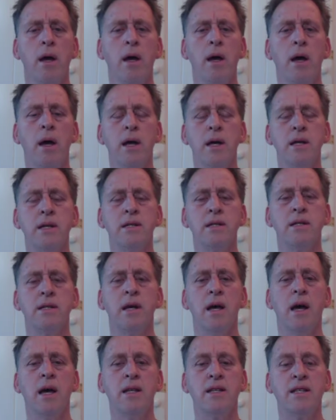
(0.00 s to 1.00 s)

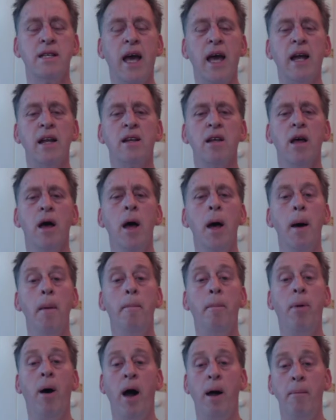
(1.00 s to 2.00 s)
is attacked
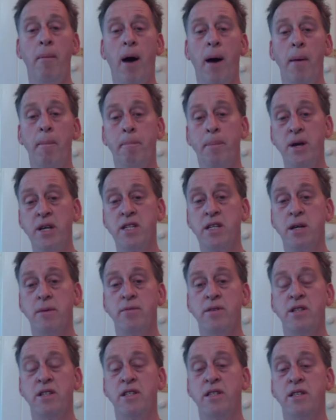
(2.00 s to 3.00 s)
by my
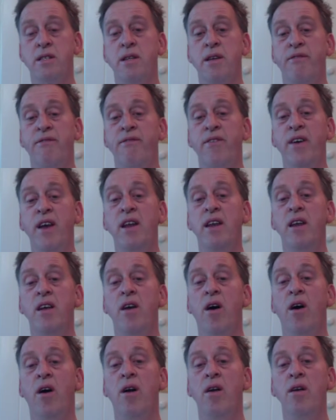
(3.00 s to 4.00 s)
bishops defended
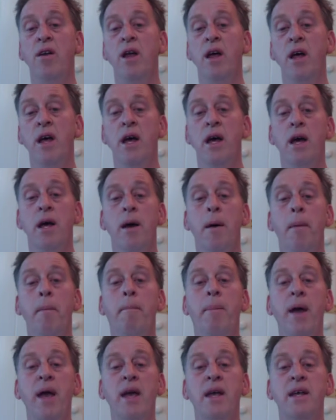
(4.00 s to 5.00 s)
on
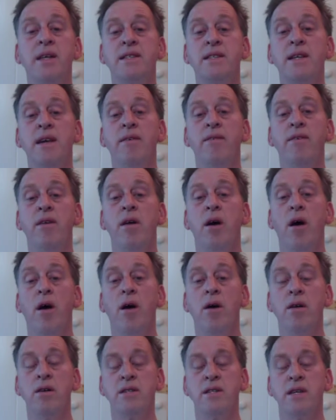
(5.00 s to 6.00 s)
b7
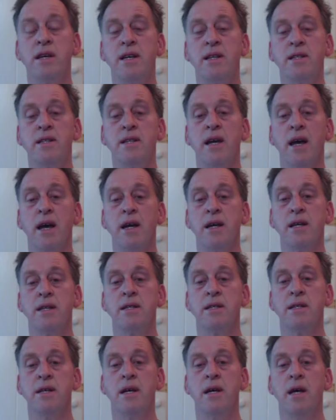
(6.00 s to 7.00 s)
on
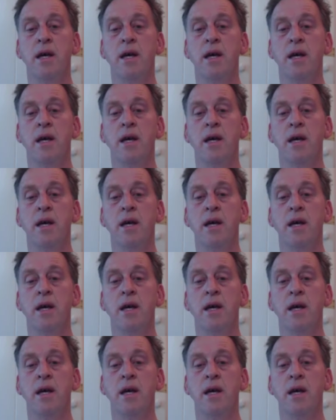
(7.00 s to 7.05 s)
c6,